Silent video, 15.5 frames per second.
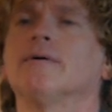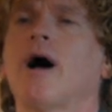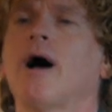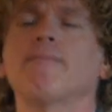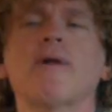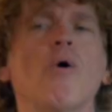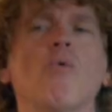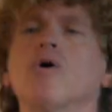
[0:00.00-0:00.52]

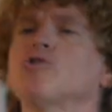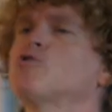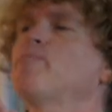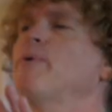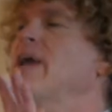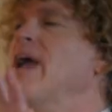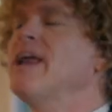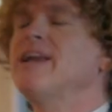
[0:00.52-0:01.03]
I'm not
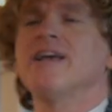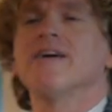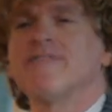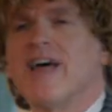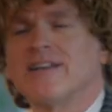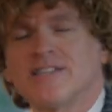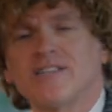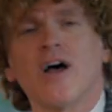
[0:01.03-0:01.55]
worshiping any of
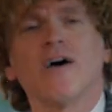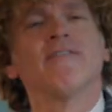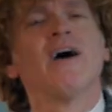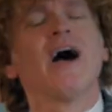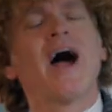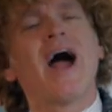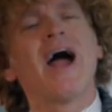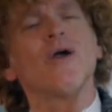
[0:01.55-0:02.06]
that
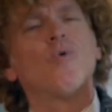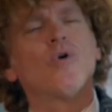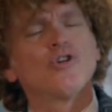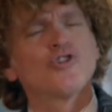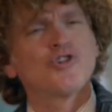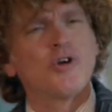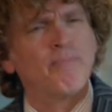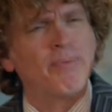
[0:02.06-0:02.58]
stuff I
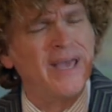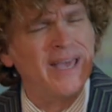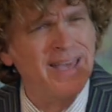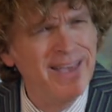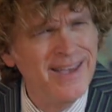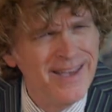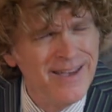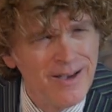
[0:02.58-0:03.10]
worship
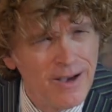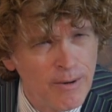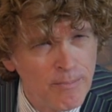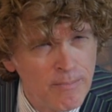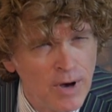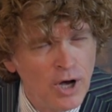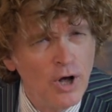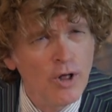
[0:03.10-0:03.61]

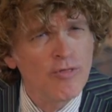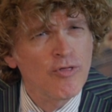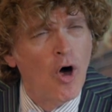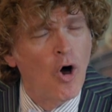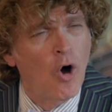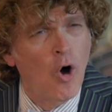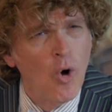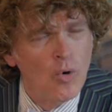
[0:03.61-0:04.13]
him the
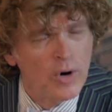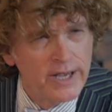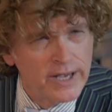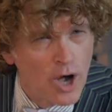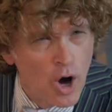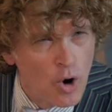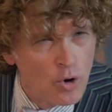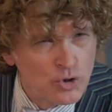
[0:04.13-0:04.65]
Holy
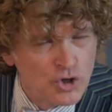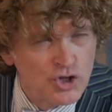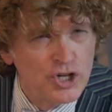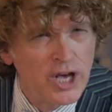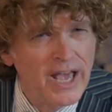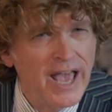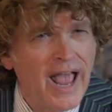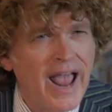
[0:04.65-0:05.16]

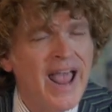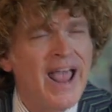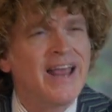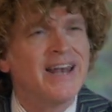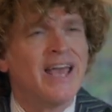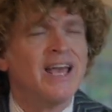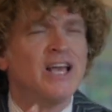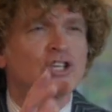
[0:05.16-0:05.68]
Ghost
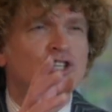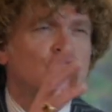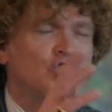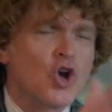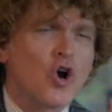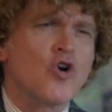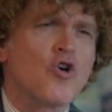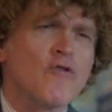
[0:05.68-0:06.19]
and
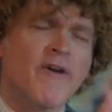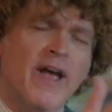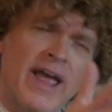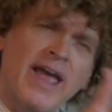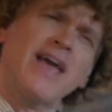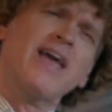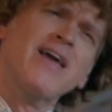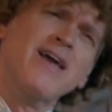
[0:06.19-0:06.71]
serve
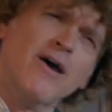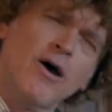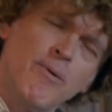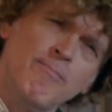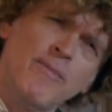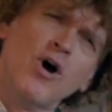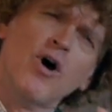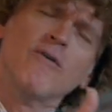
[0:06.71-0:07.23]

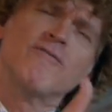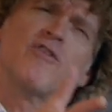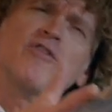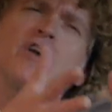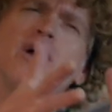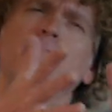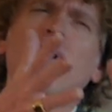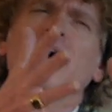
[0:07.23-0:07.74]
him for
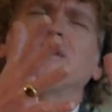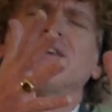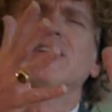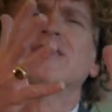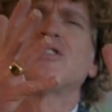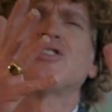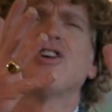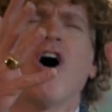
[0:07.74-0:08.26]
the
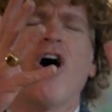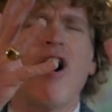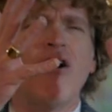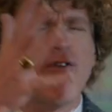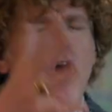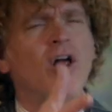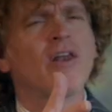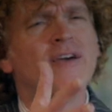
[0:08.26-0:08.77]
abundance
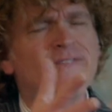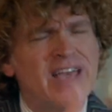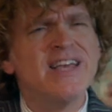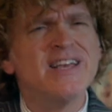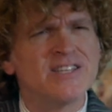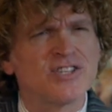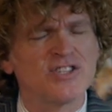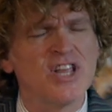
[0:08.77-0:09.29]
of all of
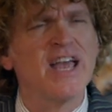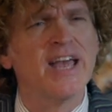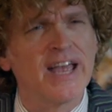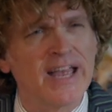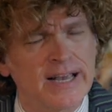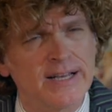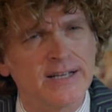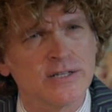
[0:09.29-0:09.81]
his
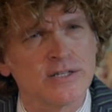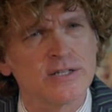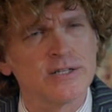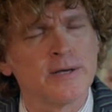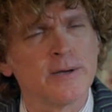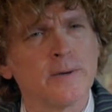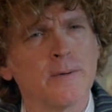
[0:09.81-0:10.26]
things